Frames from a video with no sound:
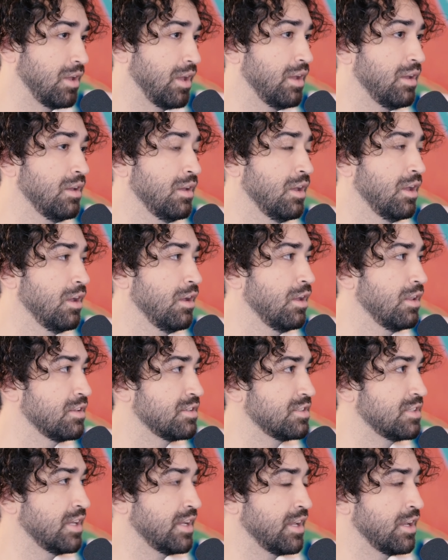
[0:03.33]
Okay?
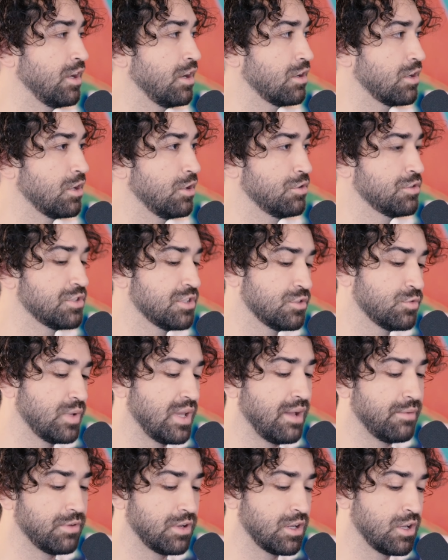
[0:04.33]
Sticking on coaches, we
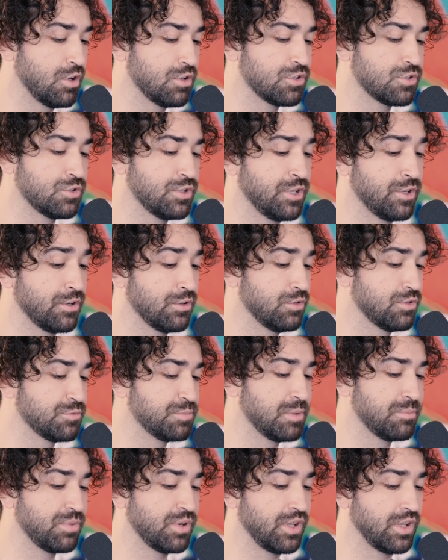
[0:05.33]
have a coach here who's
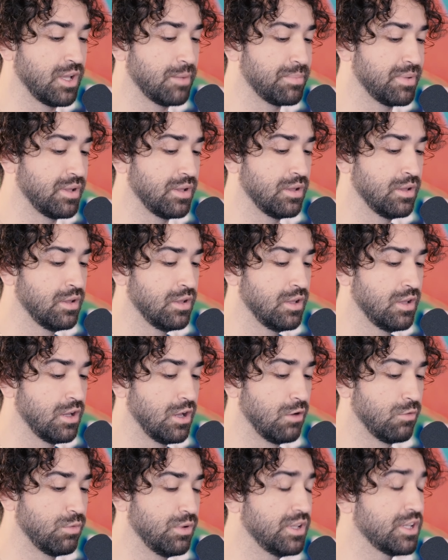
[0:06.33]
been putting up a
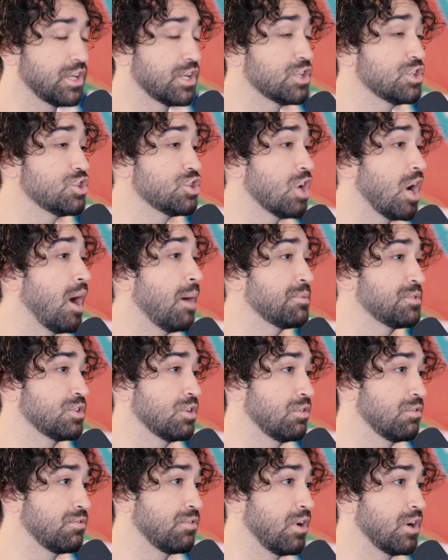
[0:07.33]
really good job
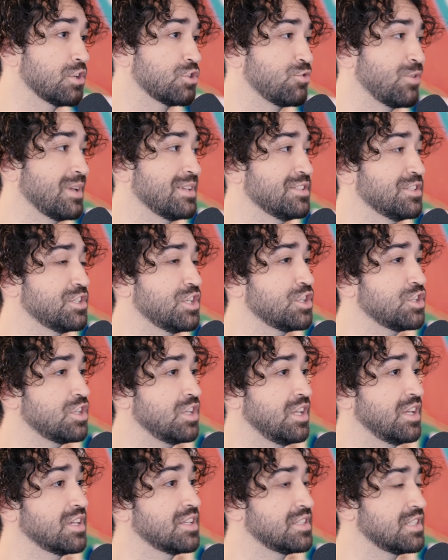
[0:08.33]
so far,
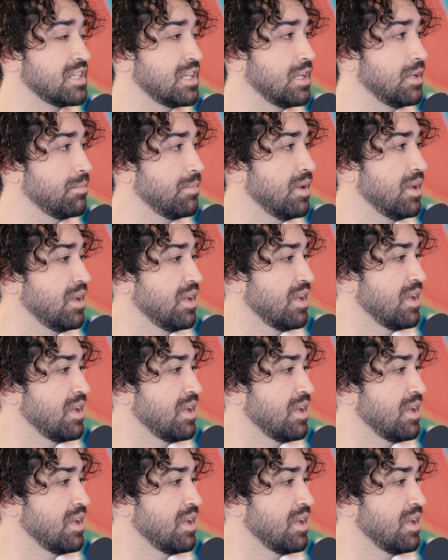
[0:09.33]
transitioning a team